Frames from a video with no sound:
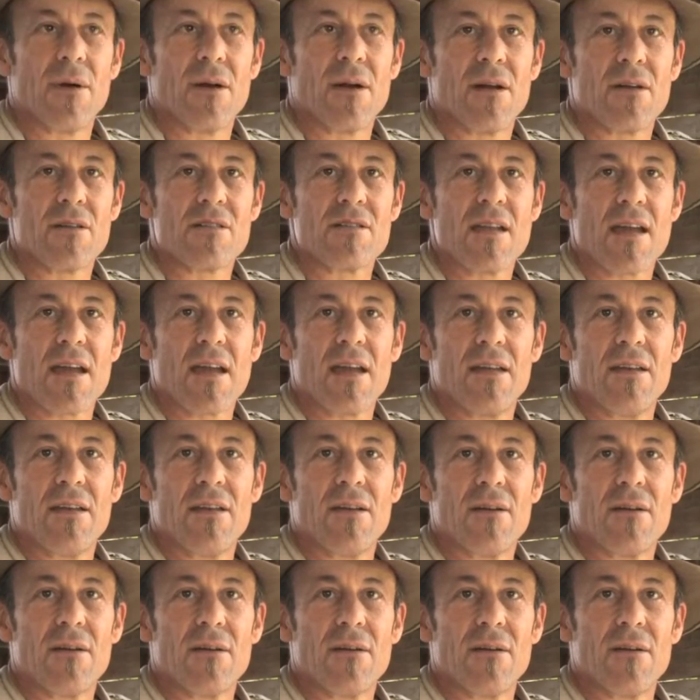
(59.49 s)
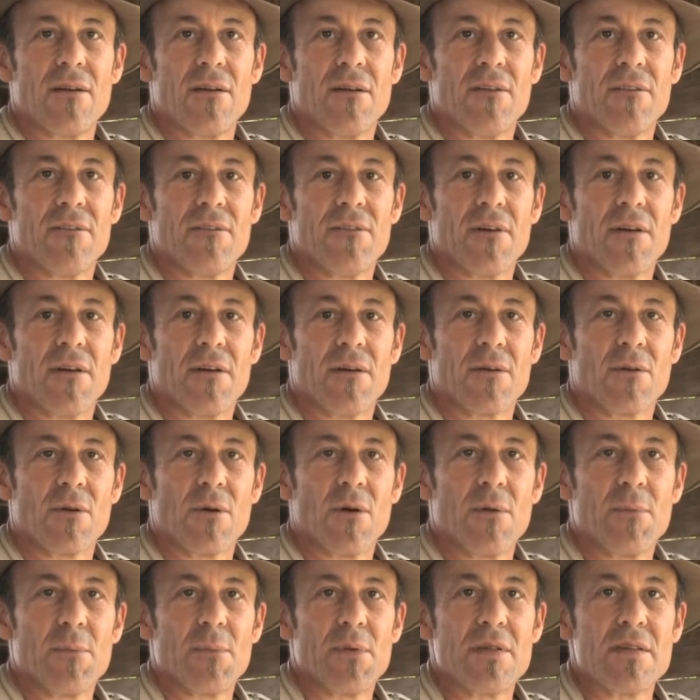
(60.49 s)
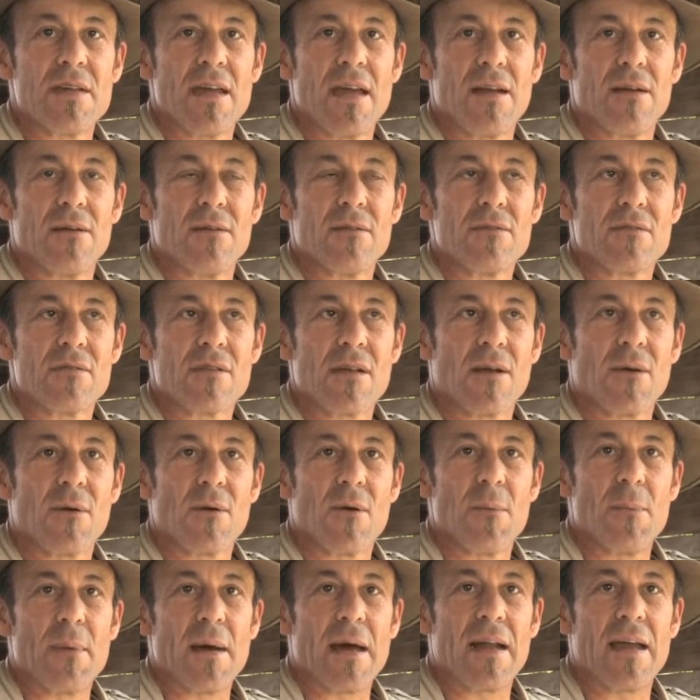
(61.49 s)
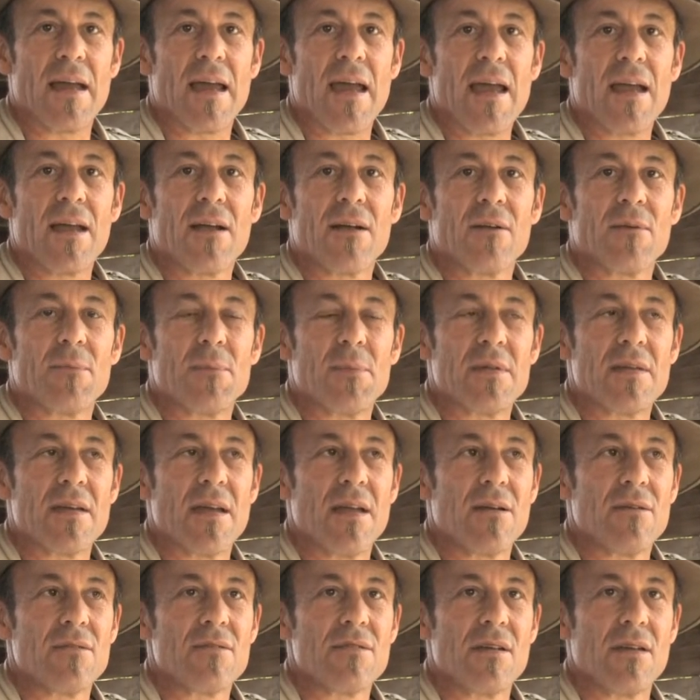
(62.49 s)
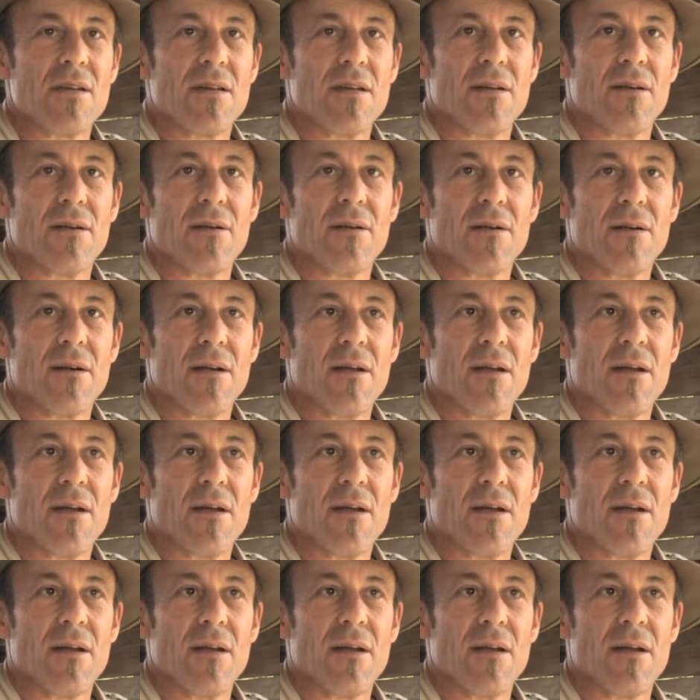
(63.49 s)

in our second year of growing potatoes. I grow about 1 acre of potatoes a year,